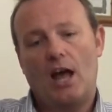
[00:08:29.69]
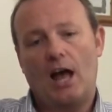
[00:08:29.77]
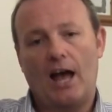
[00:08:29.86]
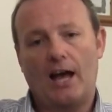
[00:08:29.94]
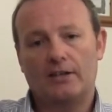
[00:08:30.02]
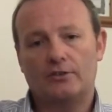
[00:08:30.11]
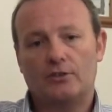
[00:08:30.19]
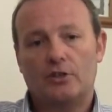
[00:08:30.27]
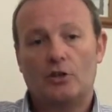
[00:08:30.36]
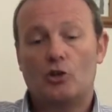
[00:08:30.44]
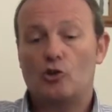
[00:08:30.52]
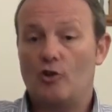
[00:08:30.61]
and
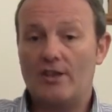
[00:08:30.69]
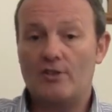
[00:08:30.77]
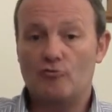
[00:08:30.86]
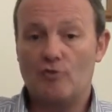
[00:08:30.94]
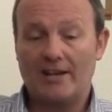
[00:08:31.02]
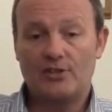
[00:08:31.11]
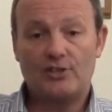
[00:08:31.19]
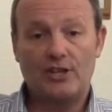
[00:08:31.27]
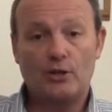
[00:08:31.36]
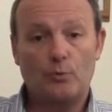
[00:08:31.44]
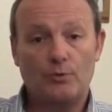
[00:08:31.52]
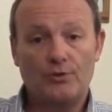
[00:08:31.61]
create the right
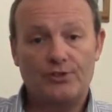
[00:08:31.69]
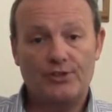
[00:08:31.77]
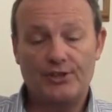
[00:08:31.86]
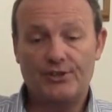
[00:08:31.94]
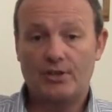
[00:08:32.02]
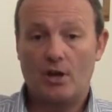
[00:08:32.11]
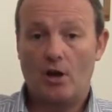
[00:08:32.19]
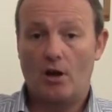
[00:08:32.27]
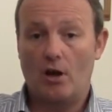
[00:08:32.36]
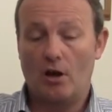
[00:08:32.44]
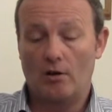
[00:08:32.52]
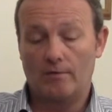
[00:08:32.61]
sequences
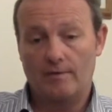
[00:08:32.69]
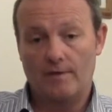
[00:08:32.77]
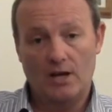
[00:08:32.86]
of